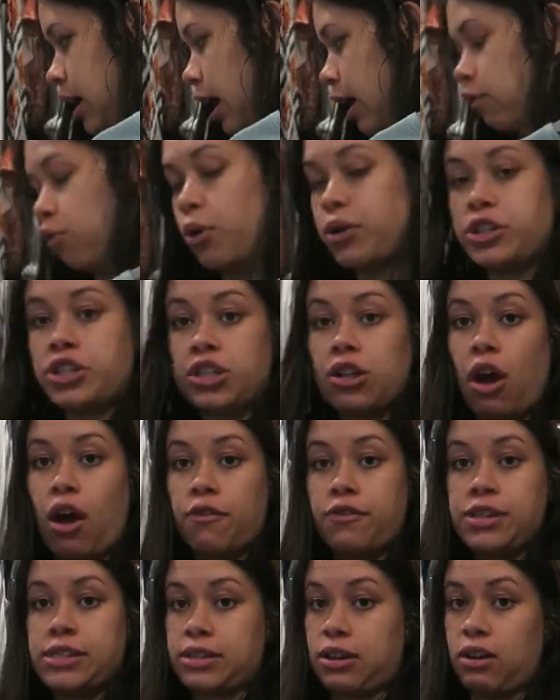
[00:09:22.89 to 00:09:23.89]
I've worn it to the
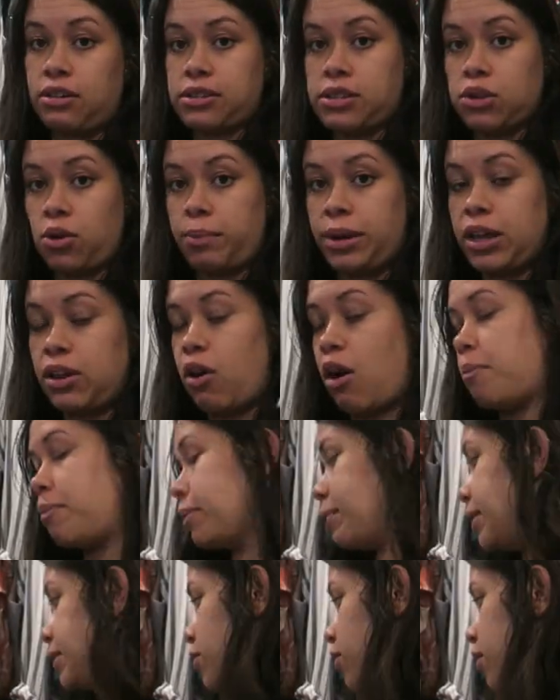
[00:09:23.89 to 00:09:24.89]
office, got so many
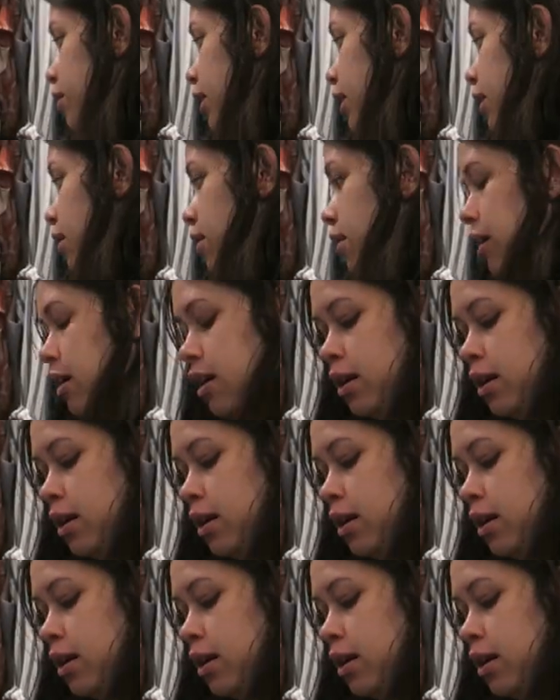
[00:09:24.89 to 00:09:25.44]
compliments on it.